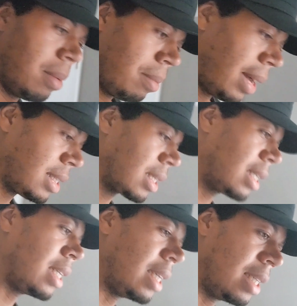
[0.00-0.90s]

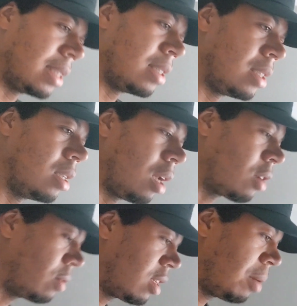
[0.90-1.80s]
Basically,
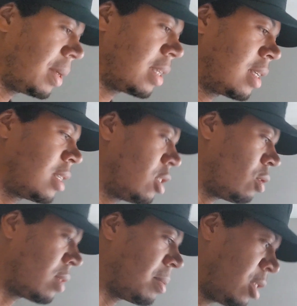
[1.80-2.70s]
Dr. Usami
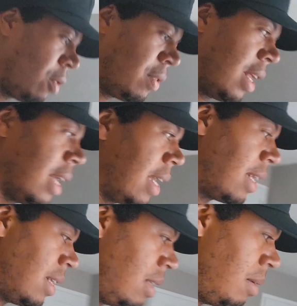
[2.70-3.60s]
shoots himself in the head,
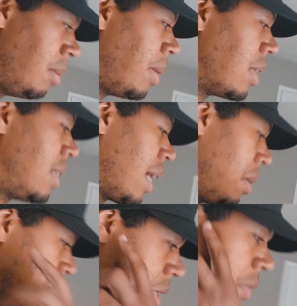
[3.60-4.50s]
but take
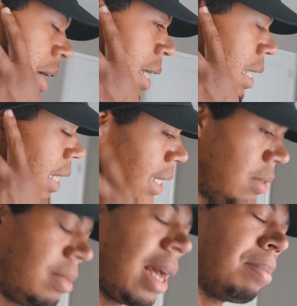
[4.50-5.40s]
himself out, and
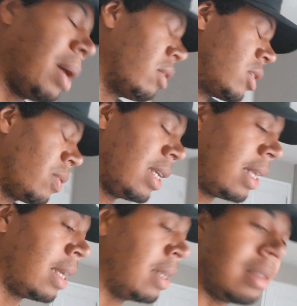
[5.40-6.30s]
not about to, he
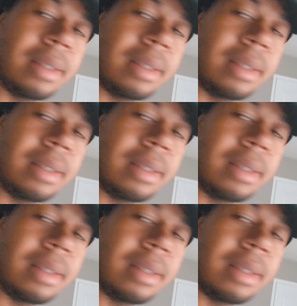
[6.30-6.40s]
did.